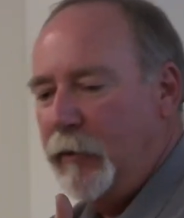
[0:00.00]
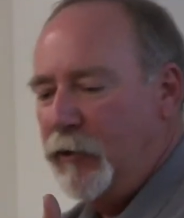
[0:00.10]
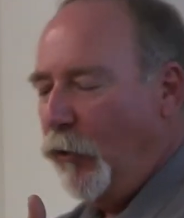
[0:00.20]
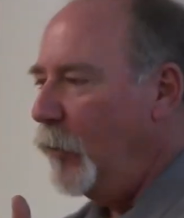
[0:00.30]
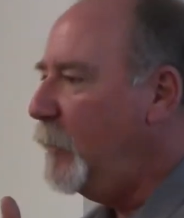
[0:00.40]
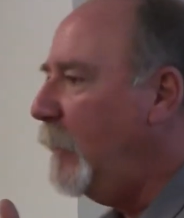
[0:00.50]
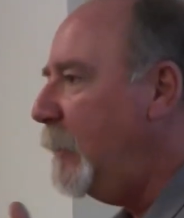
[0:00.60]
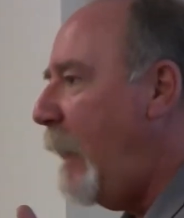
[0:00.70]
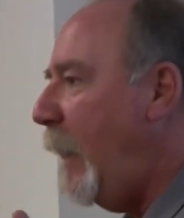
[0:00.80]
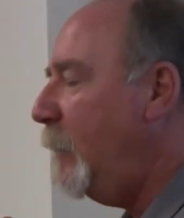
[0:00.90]
shorts and
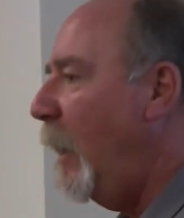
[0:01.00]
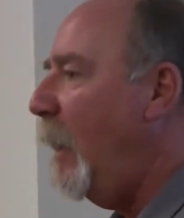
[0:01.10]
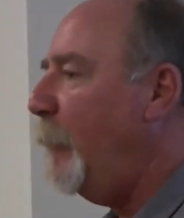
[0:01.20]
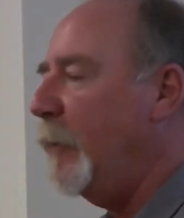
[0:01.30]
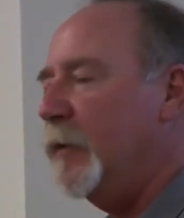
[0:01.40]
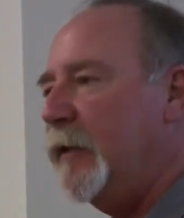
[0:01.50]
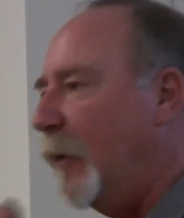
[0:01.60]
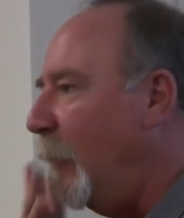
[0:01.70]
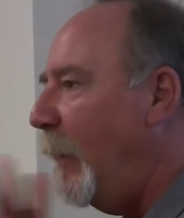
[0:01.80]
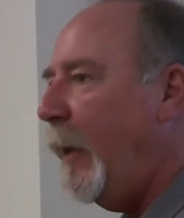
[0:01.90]
a tank top and a
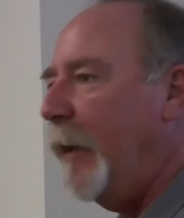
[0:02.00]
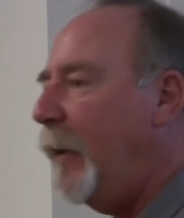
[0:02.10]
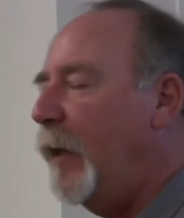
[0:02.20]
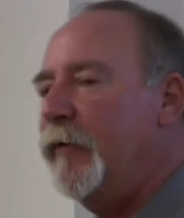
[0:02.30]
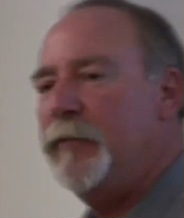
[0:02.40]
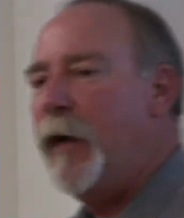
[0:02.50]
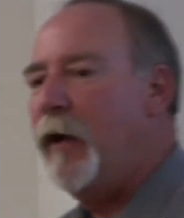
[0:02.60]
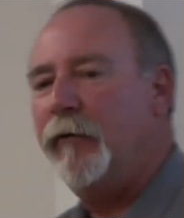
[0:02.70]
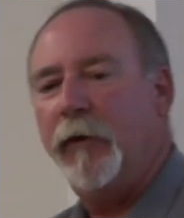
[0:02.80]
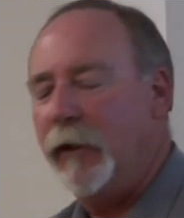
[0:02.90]
cigarette hanging out of his
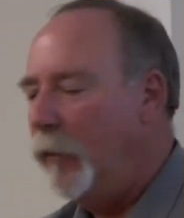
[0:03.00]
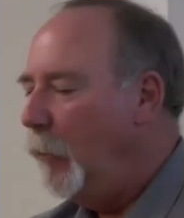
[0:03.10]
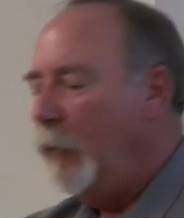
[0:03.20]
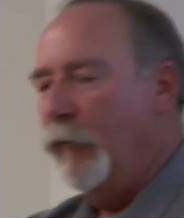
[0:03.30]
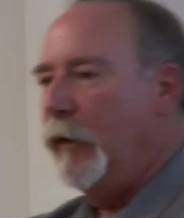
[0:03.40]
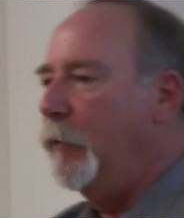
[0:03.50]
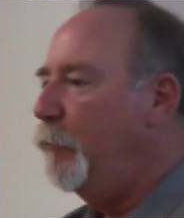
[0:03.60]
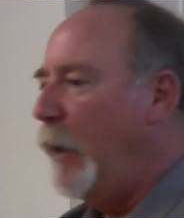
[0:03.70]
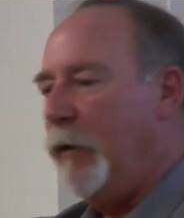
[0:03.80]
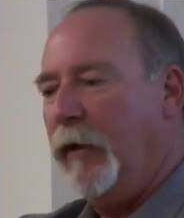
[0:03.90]
mouth with a
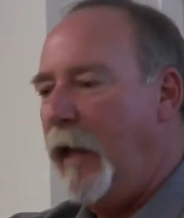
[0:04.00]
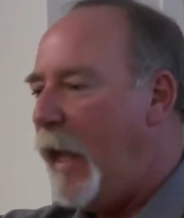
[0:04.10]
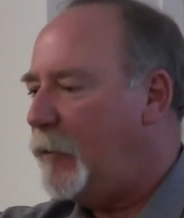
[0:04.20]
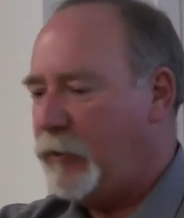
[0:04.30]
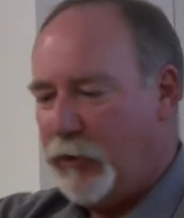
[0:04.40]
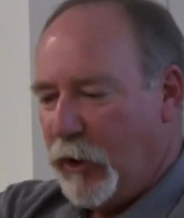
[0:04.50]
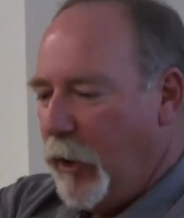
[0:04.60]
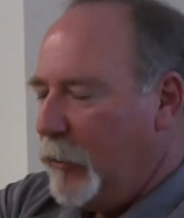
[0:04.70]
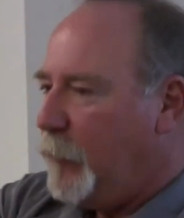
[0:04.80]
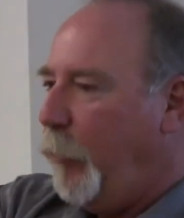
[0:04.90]
glass
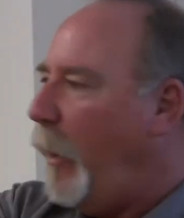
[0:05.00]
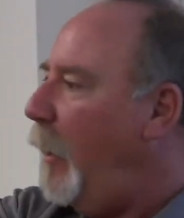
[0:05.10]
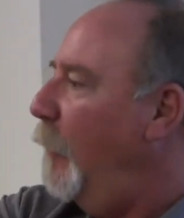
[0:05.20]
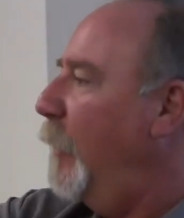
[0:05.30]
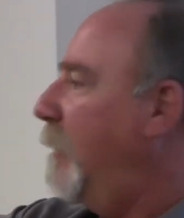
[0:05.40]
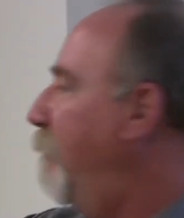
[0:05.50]
jug sprayer with